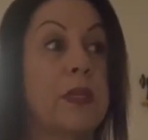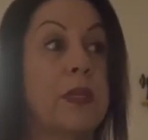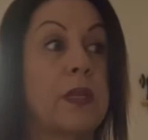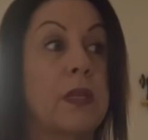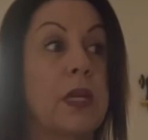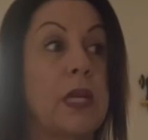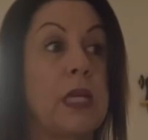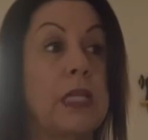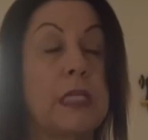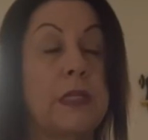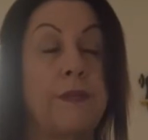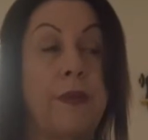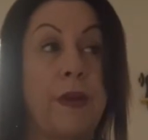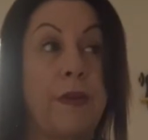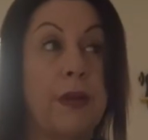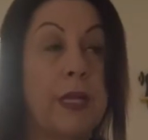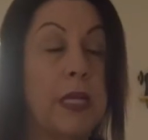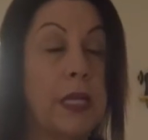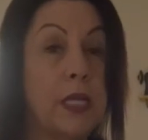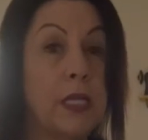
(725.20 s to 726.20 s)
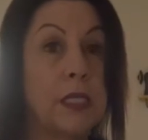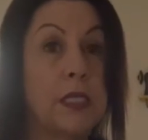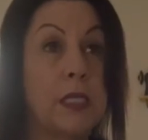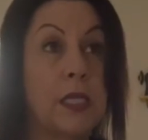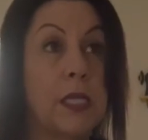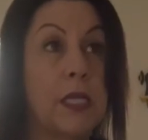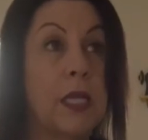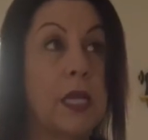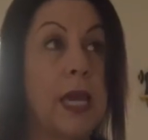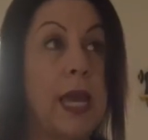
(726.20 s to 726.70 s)
It's very
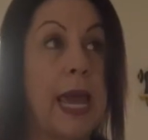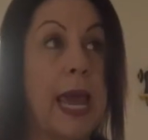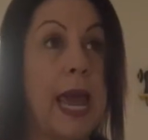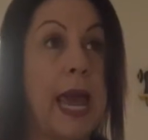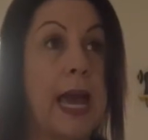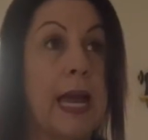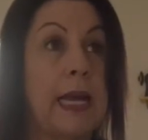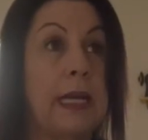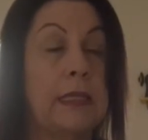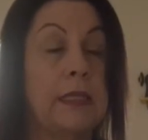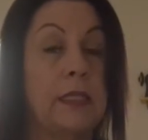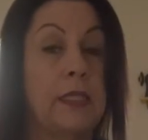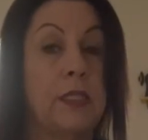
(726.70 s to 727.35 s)
easy, and